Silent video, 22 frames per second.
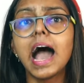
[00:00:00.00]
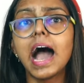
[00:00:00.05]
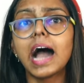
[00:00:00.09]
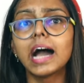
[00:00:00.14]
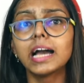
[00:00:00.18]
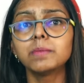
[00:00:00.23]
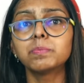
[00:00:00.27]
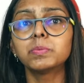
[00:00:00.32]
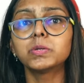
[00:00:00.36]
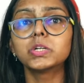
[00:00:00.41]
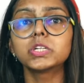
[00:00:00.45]

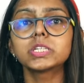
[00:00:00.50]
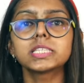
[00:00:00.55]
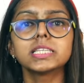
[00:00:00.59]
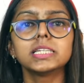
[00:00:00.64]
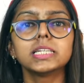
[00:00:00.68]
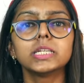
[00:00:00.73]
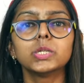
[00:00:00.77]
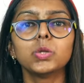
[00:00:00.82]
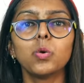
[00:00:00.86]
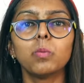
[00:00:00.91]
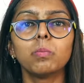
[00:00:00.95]
I
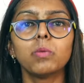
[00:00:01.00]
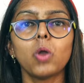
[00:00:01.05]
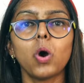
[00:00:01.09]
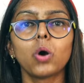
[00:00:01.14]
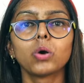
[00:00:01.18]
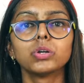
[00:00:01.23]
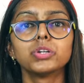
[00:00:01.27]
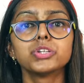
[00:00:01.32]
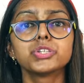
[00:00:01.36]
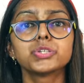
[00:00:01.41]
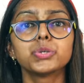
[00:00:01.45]
personally know
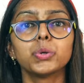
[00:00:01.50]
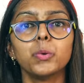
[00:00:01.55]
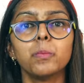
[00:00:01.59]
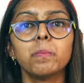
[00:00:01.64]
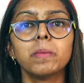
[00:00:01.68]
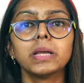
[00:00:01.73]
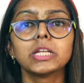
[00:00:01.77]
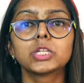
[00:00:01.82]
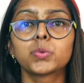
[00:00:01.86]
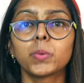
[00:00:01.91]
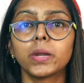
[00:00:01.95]
bloggers who
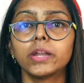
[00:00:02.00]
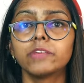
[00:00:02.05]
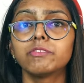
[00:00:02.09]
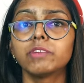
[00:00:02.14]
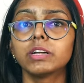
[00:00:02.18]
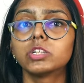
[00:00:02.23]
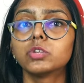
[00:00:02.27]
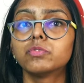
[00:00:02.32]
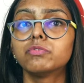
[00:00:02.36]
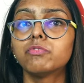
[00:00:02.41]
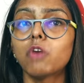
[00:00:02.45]
pay
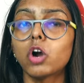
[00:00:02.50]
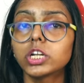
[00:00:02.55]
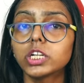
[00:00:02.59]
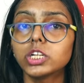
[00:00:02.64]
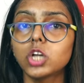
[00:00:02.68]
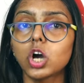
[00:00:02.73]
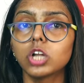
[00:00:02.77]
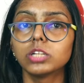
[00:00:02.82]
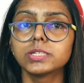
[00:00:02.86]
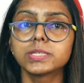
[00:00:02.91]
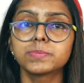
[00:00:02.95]
$25 to
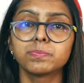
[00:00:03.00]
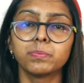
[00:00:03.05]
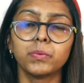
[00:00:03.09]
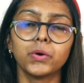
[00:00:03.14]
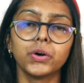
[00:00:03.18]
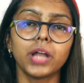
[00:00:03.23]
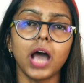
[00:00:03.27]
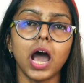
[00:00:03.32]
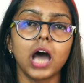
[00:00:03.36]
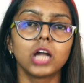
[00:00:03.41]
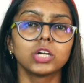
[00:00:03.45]
$40
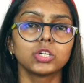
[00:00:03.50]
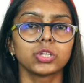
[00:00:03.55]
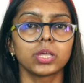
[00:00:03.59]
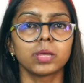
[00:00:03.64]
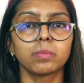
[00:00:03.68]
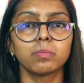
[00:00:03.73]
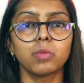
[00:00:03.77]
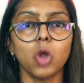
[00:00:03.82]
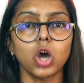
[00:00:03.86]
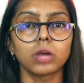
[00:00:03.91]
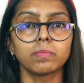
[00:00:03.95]
per hour to
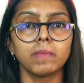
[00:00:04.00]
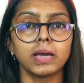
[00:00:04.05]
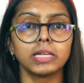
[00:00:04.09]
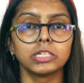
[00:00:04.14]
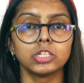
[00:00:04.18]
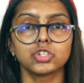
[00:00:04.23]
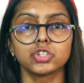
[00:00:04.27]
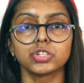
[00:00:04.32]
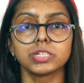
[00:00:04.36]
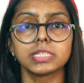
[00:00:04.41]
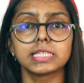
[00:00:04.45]
their blog
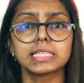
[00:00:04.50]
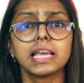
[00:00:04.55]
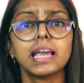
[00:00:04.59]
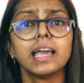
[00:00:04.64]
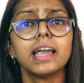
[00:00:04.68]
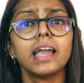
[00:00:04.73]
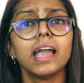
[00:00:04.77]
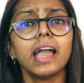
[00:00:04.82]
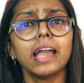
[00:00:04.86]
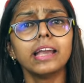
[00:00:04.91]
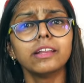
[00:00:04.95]
managers.
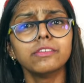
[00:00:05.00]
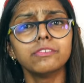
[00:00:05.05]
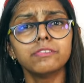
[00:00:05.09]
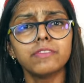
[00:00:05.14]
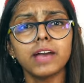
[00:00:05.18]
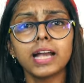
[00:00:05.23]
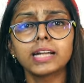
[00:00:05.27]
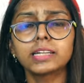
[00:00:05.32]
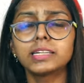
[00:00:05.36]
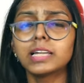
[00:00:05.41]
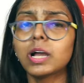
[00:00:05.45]
In
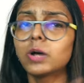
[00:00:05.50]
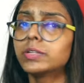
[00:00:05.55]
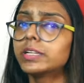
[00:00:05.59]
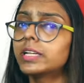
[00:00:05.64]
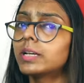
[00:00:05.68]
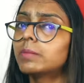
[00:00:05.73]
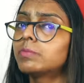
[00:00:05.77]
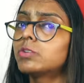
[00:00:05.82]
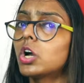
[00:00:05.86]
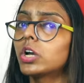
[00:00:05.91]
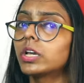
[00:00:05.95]
fact, now that
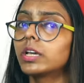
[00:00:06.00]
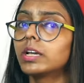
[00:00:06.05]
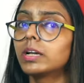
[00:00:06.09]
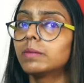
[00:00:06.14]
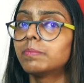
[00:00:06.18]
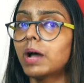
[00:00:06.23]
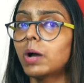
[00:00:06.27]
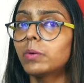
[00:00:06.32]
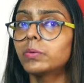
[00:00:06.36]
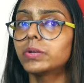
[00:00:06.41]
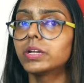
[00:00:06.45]
I'm talking
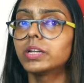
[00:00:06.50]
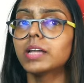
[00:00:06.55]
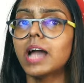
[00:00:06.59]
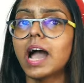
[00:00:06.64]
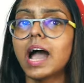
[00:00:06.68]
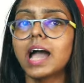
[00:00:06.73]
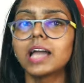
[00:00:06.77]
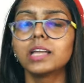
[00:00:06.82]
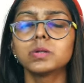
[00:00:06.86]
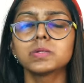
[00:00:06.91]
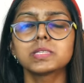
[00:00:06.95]
about it,
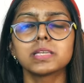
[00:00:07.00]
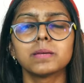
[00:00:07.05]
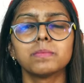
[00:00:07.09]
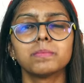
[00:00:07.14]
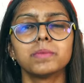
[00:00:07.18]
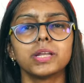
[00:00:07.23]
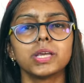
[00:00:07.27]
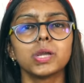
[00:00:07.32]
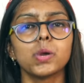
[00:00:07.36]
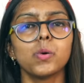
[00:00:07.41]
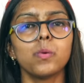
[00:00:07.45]
I know
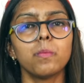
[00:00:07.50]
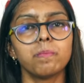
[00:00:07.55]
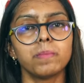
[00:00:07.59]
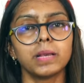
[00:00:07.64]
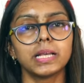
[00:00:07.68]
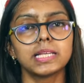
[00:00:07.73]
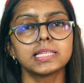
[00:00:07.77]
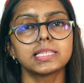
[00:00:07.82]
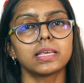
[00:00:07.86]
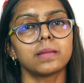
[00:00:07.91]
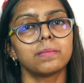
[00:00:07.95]
somebody who
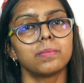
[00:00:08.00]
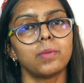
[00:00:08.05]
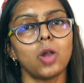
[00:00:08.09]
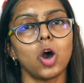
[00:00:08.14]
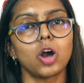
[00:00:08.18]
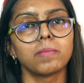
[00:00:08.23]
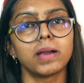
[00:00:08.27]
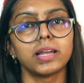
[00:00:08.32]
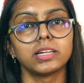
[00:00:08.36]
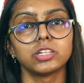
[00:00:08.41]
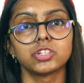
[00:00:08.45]
pays their
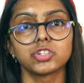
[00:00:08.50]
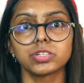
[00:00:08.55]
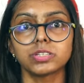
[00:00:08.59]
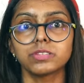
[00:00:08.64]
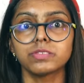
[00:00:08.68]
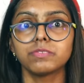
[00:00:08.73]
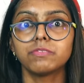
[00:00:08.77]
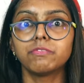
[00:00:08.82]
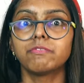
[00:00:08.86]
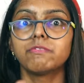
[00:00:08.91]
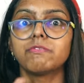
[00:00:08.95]
blog
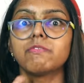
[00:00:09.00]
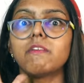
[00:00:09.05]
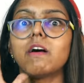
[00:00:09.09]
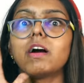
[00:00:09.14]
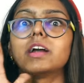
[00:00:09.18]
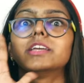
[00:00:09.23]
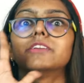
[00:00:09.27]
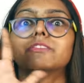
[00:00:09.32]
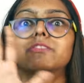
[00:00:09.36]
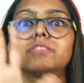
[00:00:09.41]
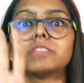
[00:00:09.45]
managers
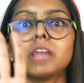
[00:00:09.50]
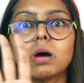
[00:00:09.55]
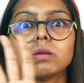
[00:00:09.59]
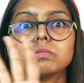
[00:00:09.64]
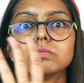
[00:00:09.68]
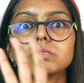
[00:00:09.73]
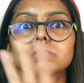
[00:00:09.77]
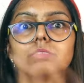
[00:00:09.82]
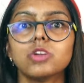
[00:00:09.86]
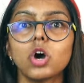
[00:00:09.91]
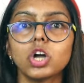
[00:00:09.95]

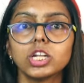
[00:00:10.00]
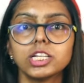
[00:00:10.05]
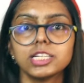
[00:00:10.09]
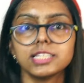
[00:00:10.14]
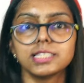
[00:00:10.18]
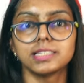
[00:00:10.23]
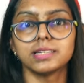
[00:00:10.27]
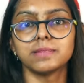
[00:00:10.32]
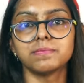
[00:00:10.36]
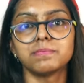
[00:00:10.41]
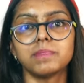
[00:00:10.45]

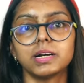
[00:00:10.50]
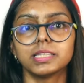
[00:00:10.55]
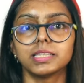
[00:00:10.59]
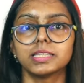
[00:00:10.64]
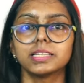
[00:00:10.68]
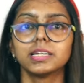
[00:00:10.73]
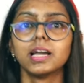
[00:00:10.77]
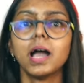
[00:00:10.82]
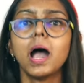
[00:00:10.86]
$5,000 in a month.